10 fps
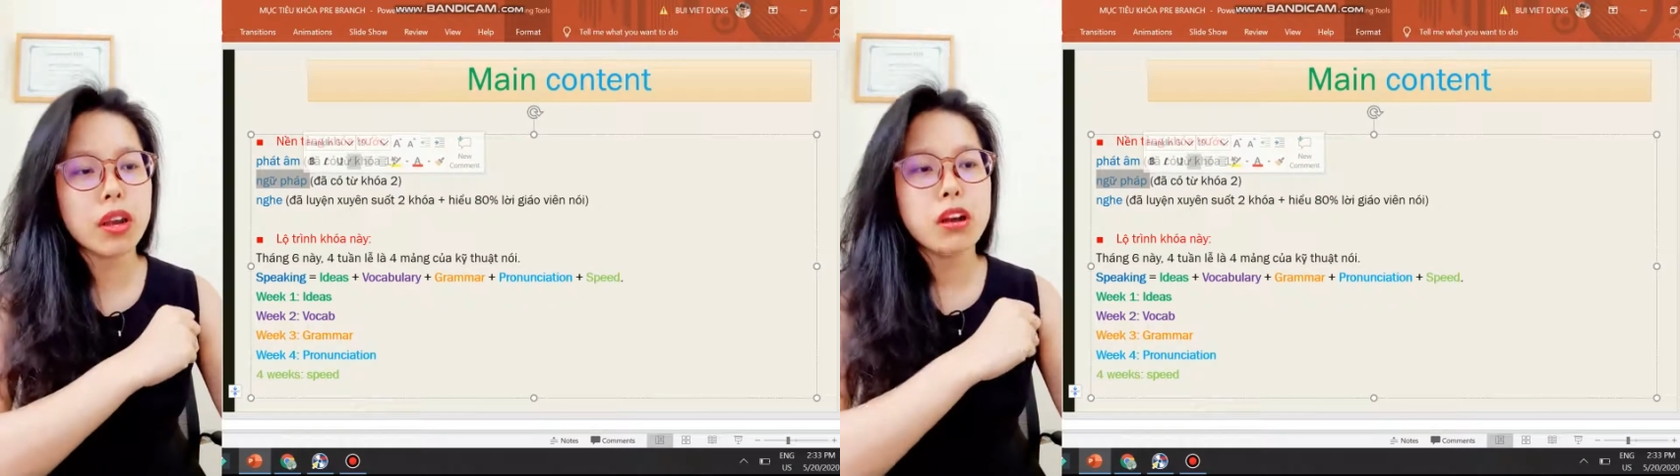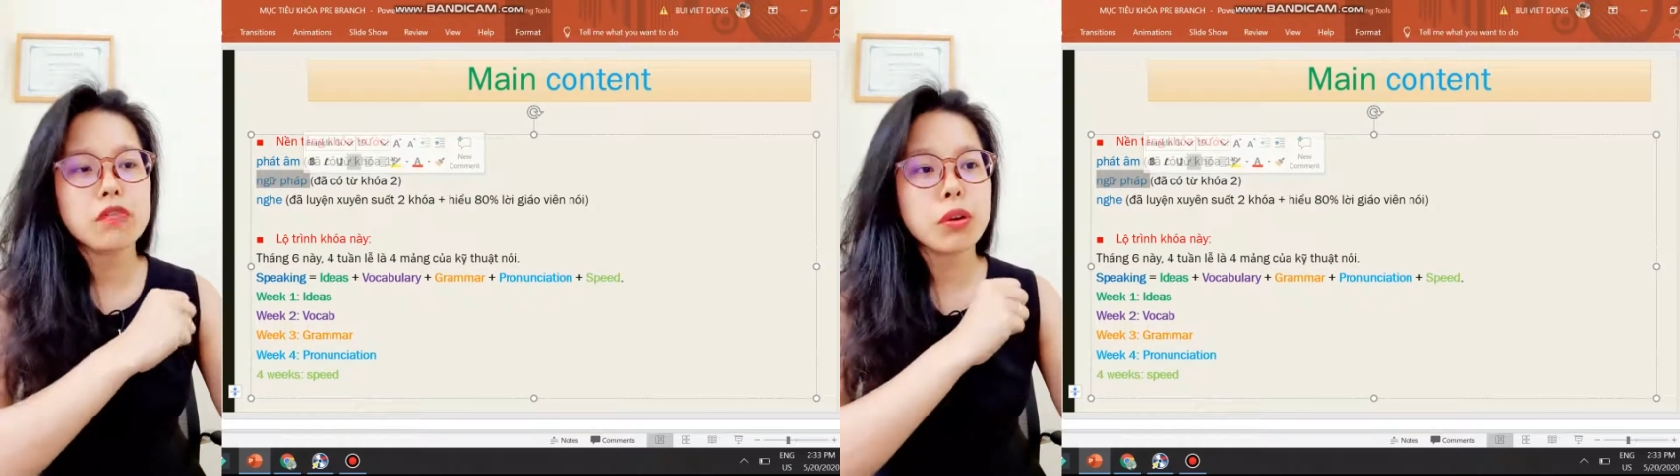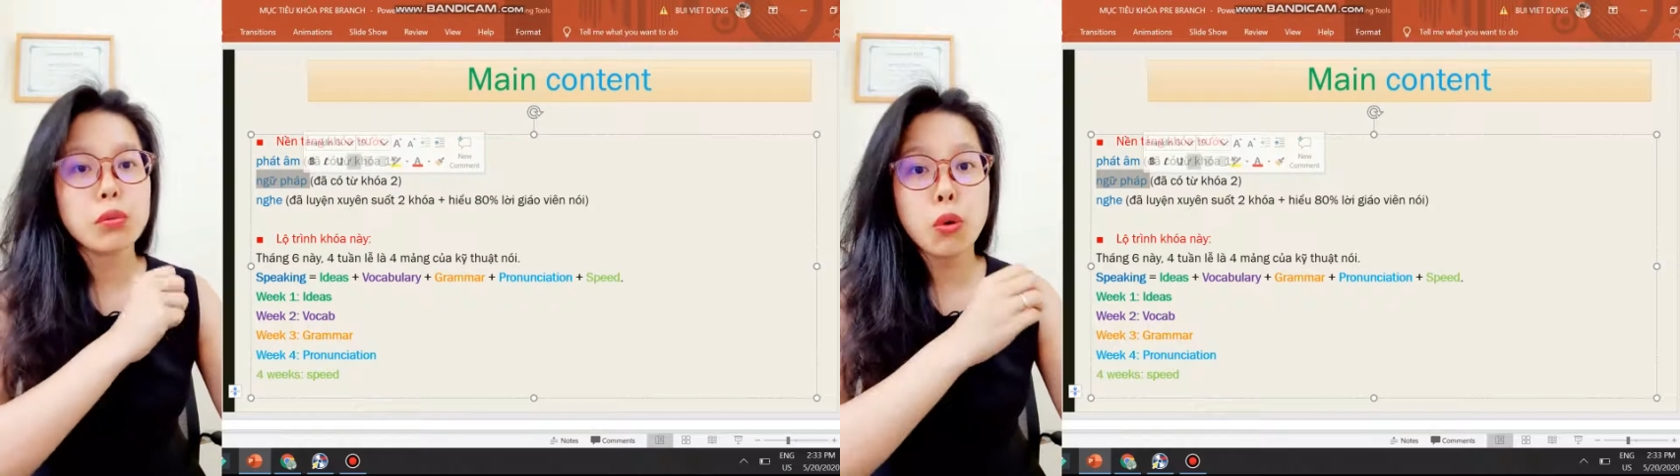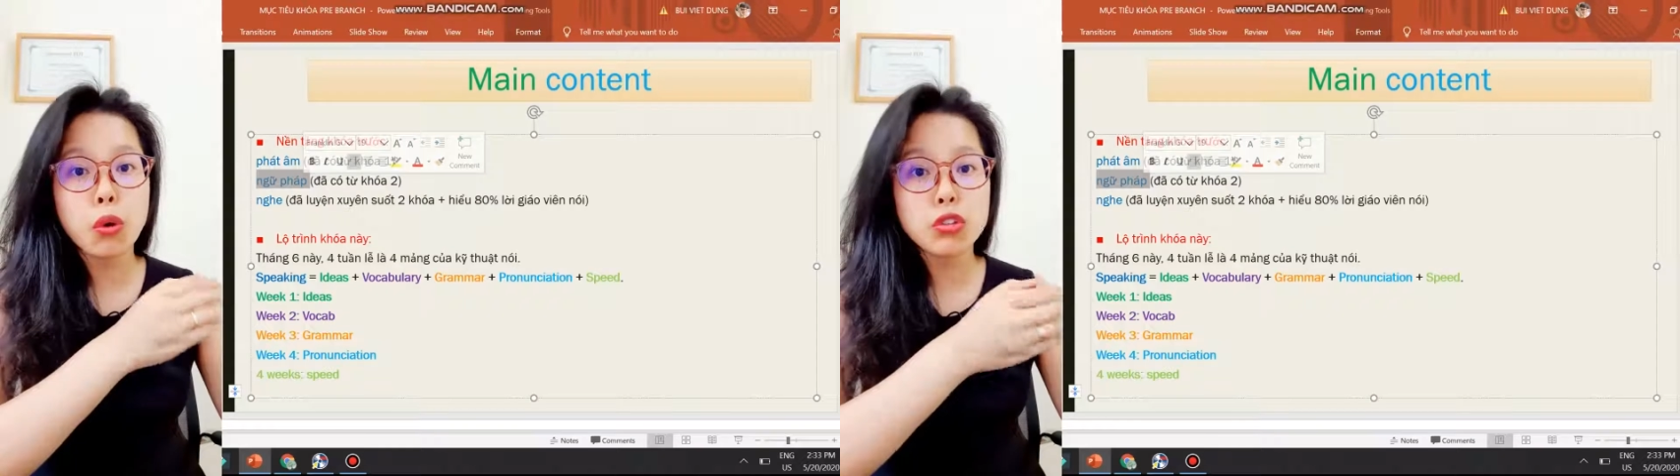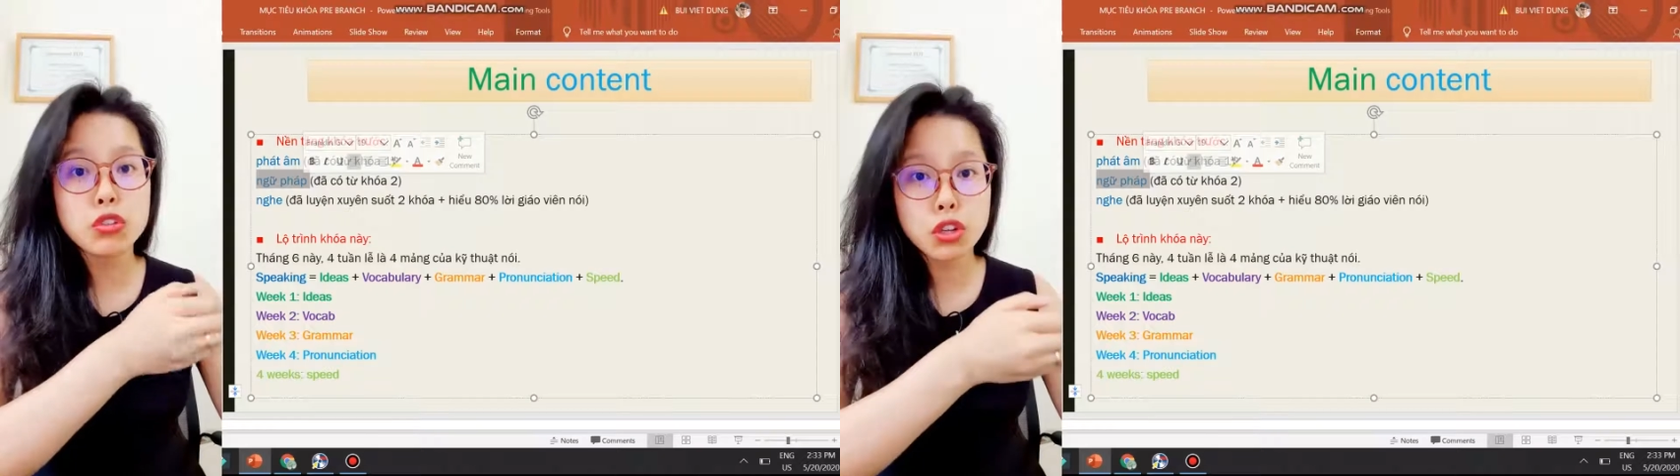from
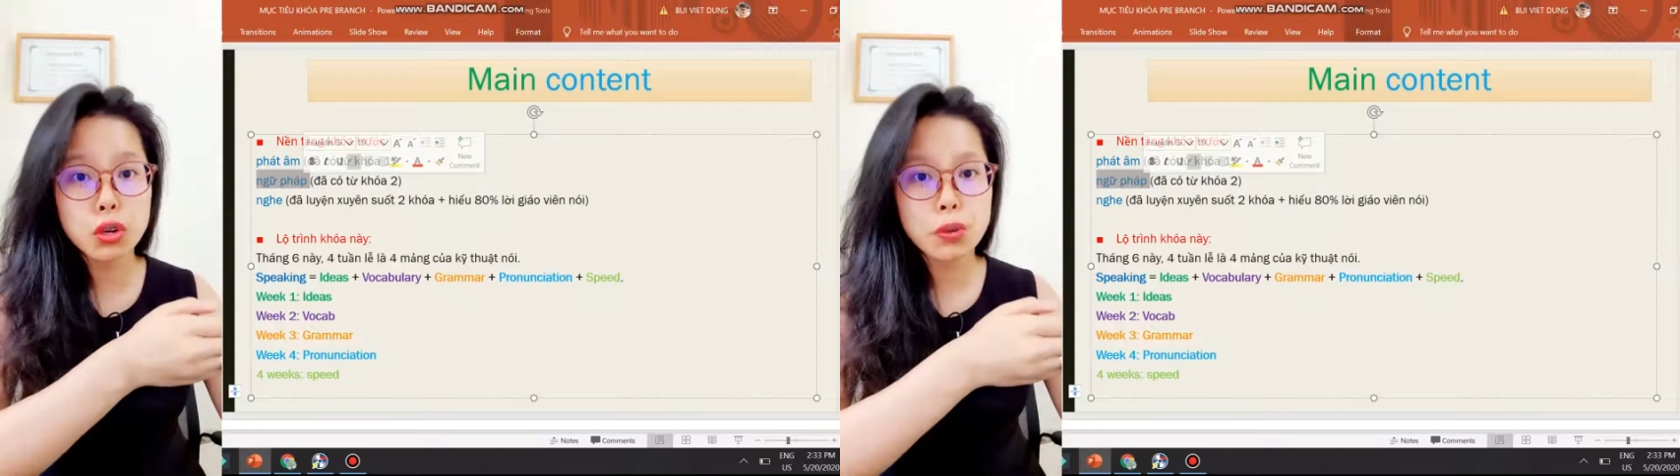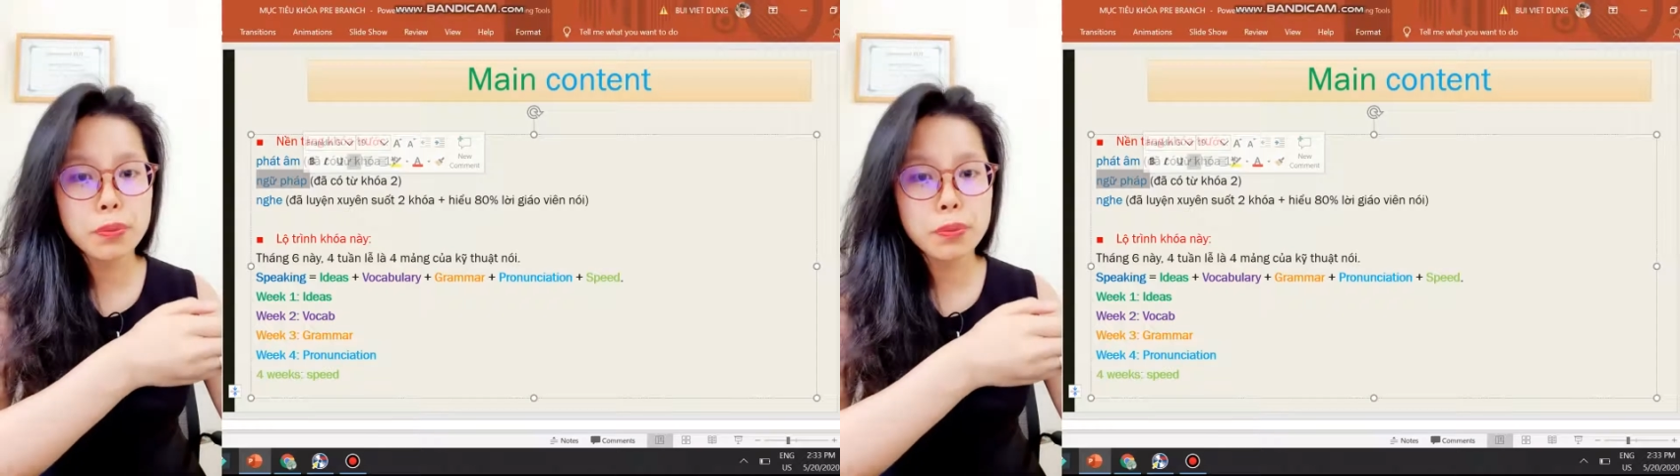course 2.